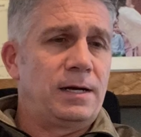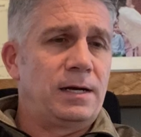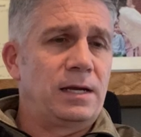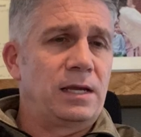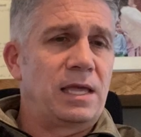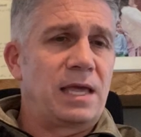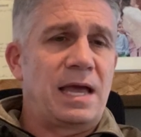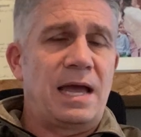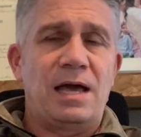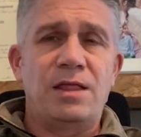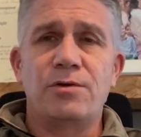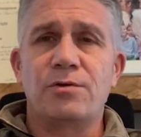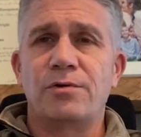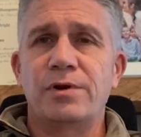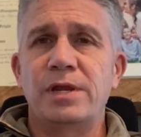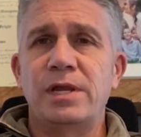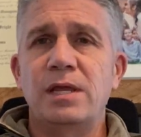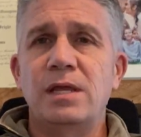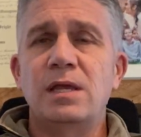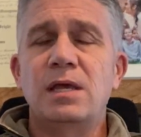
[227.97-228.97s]

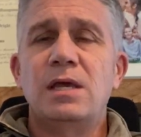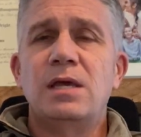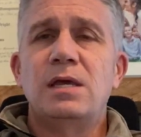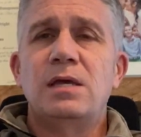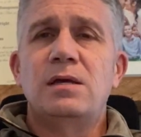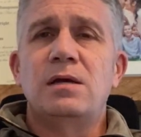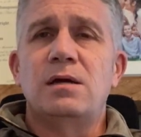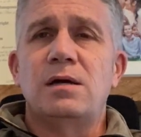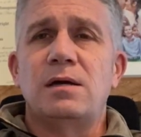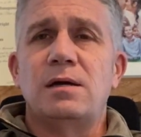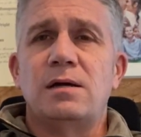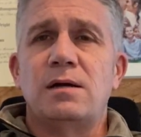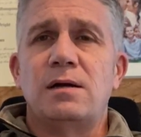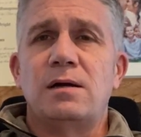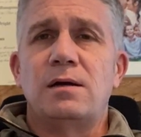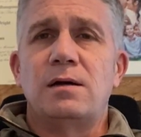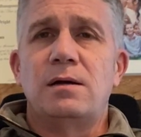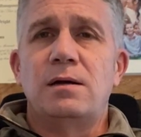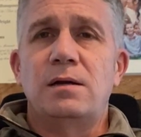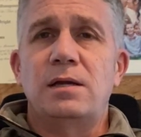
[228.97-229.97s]
gathering
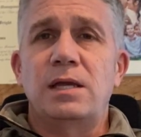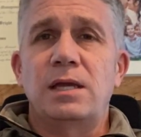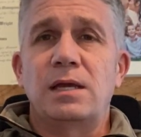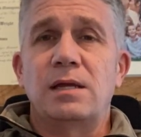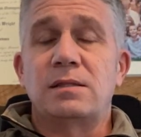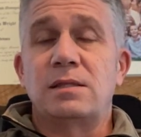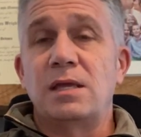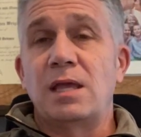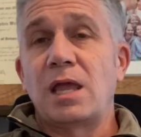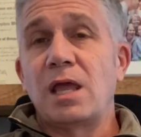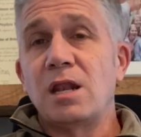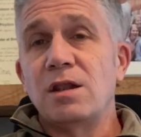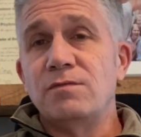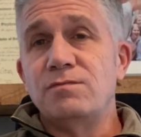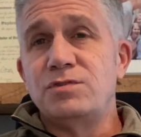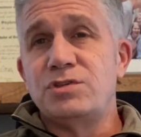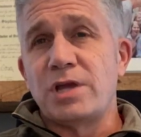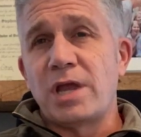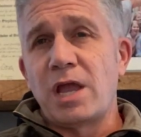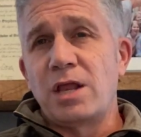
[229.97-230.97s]
at the end
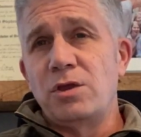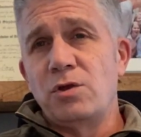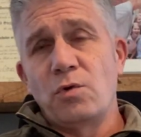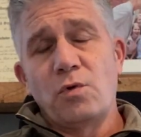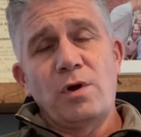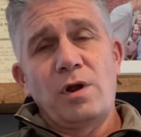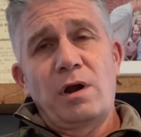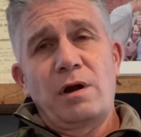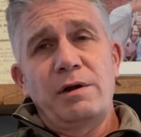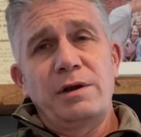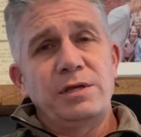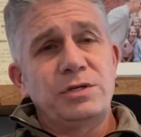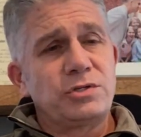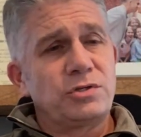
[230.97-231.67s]
of January.